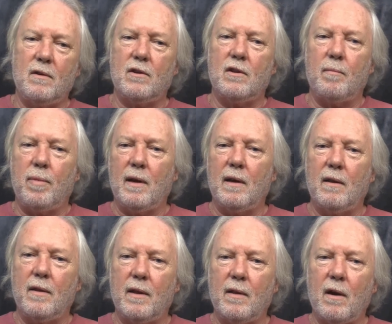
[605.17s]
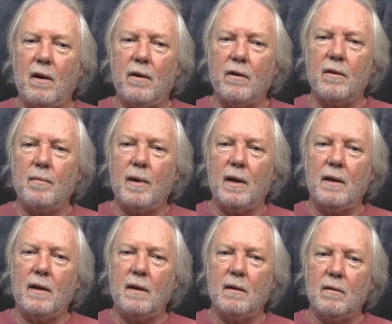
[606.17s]
just the, blend, the, the art of the
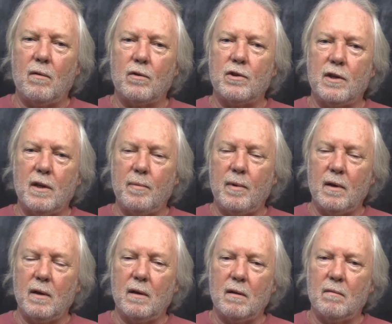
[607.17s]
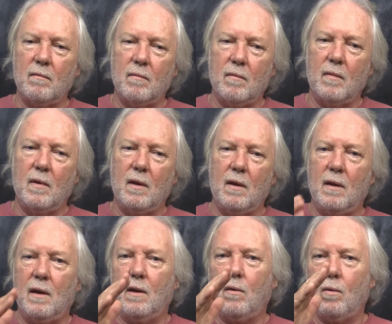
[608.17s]
blending or stippling
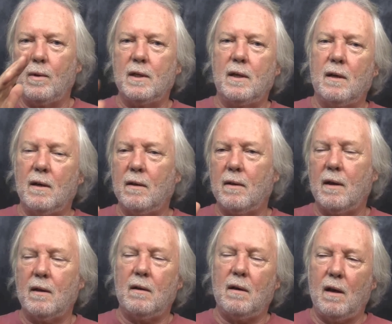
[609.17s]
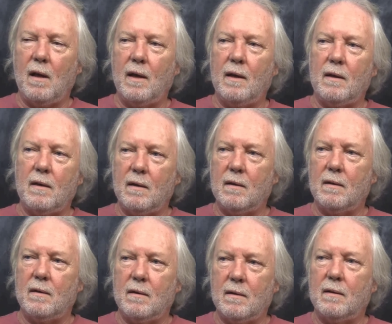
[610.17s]
and always getting that light
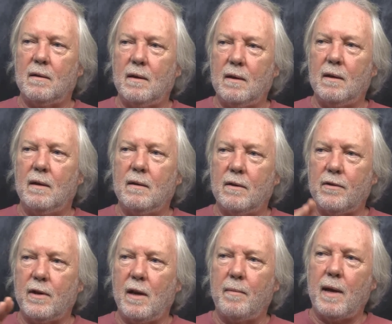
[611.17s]
in the same